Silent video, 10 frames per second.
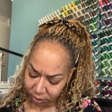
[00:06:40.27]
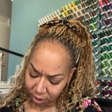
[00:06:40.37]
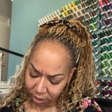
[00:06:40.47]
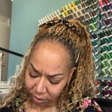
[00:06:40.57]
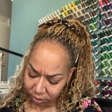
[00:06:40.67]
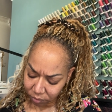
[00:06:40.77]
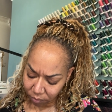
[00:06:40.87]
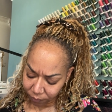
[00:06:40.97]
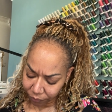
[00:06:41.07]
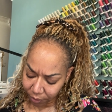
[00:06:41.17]
is
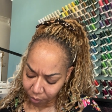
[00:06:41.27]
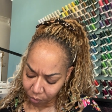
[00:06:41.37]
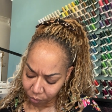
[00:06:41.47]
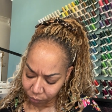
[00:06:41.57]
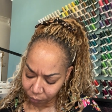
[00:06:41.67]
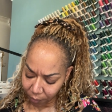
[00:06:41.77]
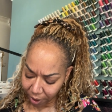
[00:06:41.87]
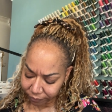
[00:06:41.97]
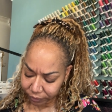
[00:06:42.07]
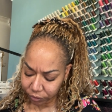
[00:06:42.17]
the Old
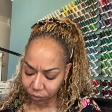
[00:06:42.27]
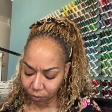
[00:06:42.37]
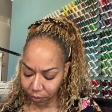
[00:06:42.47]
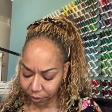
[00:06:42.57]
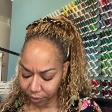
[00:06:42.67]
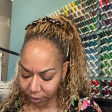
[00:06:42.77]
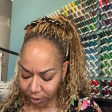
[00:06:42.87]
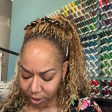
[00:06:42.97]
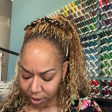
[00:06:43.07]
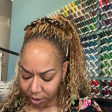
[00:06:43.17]
Craft Store.
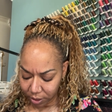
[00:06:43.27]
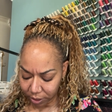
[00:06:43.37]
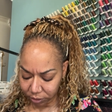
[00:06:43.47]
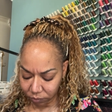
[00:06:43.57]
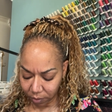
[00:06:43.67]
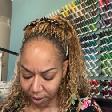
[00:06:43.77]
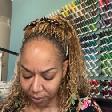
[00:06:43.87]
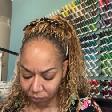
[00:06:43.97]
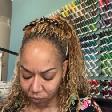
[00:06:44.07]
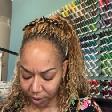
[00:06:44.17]
That's where I
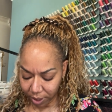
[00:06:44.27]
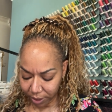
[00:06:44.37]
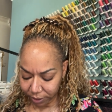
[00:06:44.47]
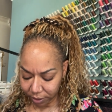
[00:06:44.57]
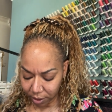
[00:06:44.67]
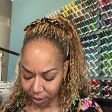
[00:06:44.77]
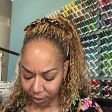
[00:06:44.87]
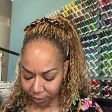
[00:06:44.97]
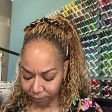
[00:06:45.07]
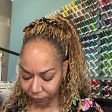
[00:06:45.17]
went.
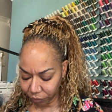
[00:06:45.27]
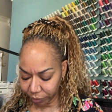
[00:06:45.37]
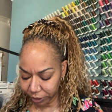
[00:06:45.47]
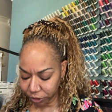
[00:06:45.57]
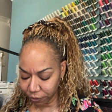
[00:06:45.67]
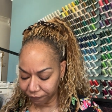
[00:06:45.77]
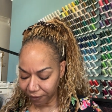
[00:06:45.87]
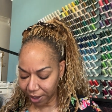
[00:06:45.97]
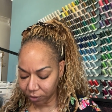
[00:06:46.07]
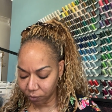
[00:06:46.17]
32
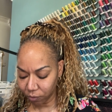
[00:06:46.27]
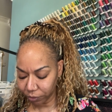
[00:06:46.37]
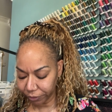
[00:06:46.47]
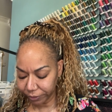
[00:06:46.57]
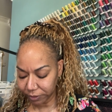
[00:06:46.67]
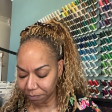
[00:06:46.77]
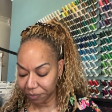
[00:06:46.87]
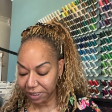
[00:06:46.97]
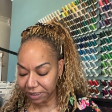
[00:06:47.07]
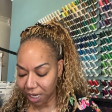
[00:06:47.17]
fat quarters
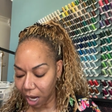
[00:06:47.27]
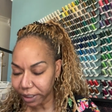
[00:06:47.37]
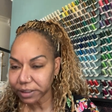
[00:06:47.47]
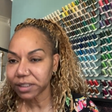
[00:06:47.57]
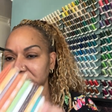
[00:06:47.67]
B dots.